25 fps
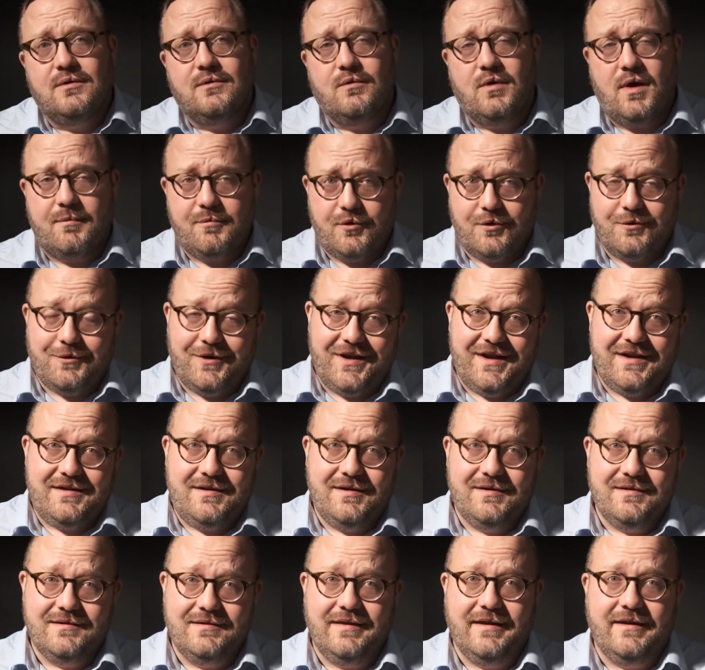Robert Reid
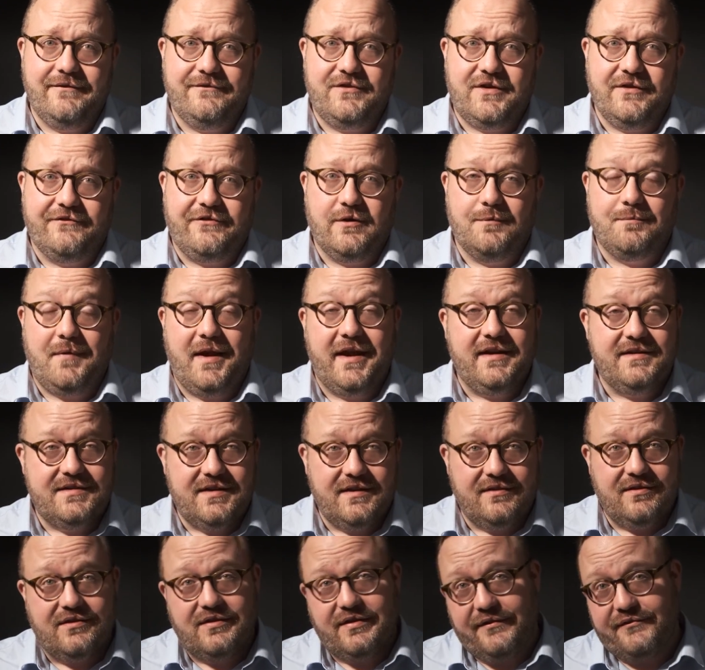lived from
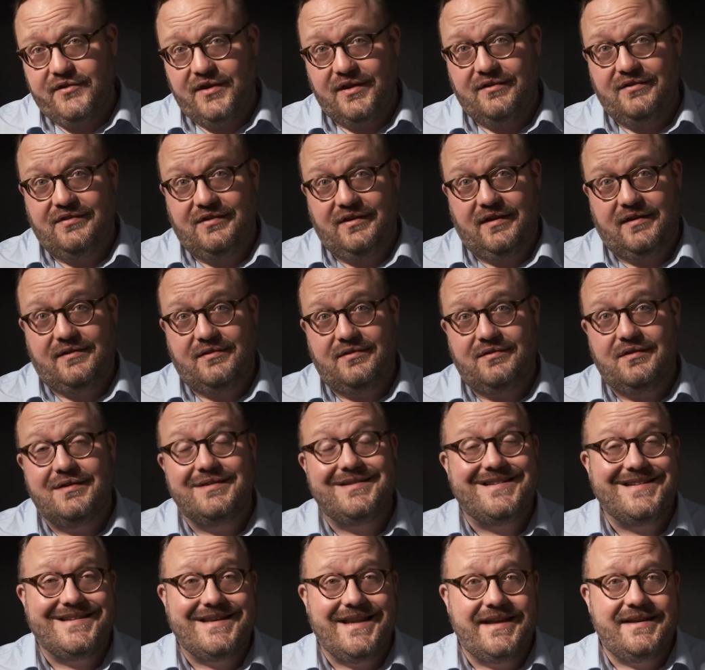1876
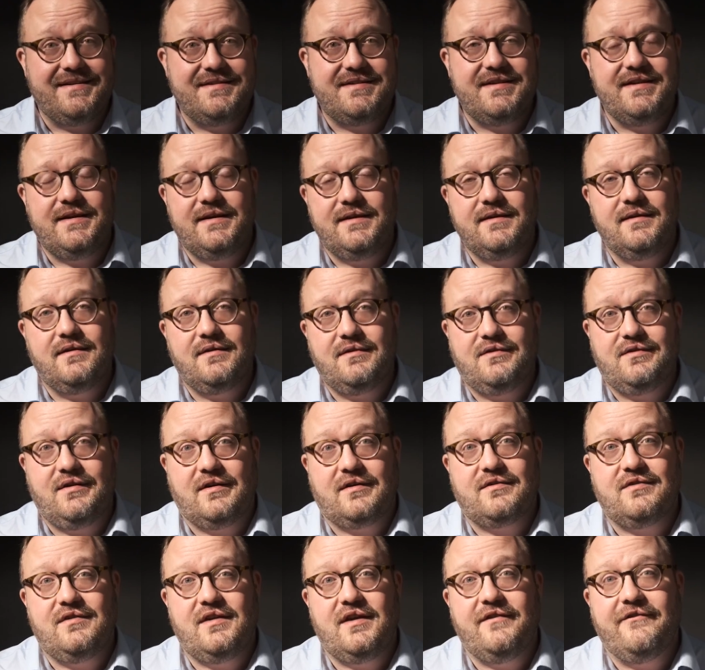to
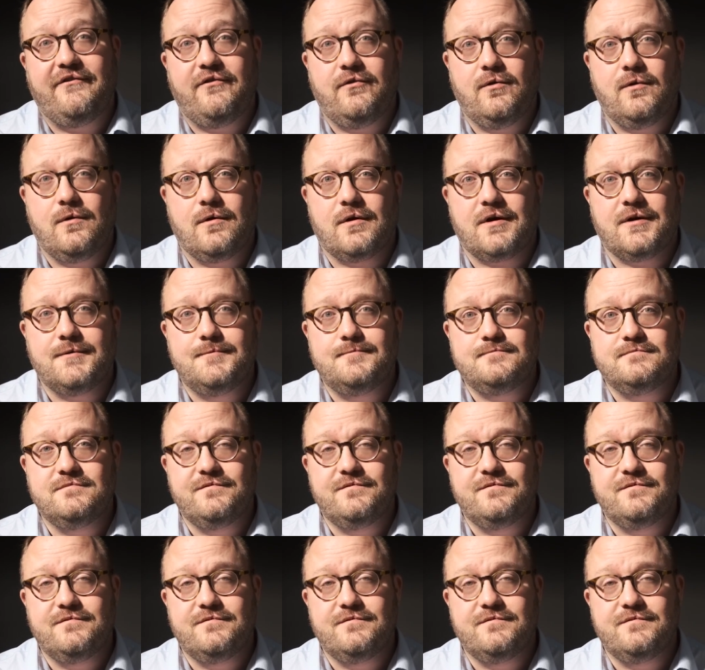1964.